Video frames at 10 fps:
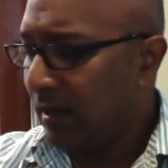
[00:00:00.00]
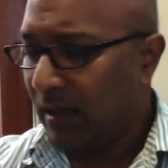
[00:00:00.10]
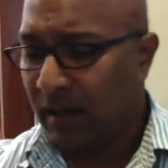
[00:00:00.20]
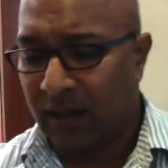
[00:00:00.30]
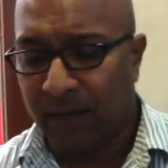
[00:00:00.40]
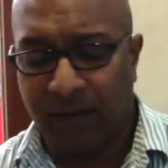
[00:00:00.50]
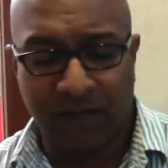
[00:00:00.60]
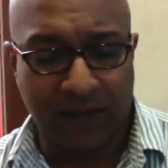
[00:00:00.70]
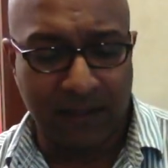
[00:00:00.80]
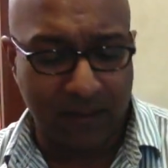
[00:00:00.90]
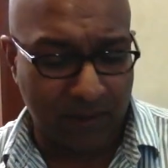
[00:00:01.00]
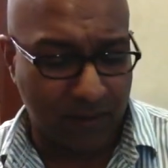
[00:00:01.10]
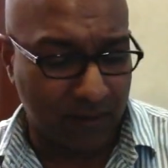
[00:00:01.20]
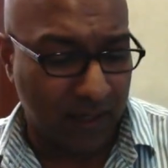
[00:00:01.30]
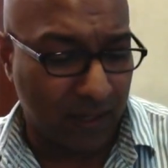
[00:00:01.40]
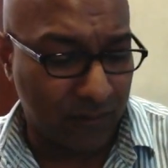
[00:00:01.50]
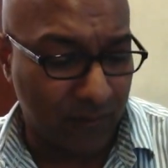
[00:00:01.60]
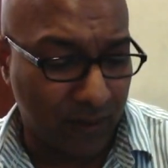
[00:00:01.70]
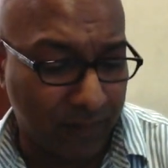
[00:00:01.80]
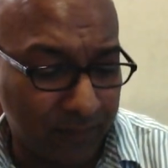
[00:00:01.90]
affecting much of the
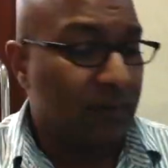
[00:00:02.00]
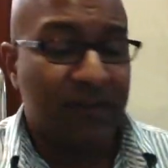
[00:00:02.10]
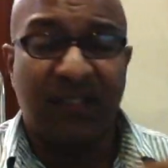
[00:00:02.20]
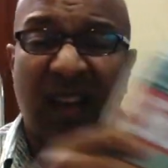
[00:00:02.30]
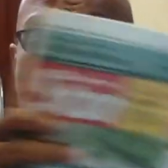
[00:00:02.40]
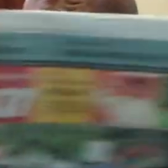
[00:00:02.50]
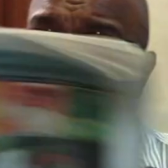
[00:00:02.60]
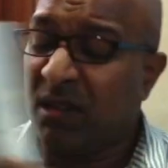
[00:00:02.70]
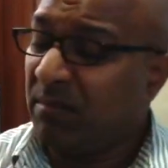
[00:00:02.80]
country. Star, pretty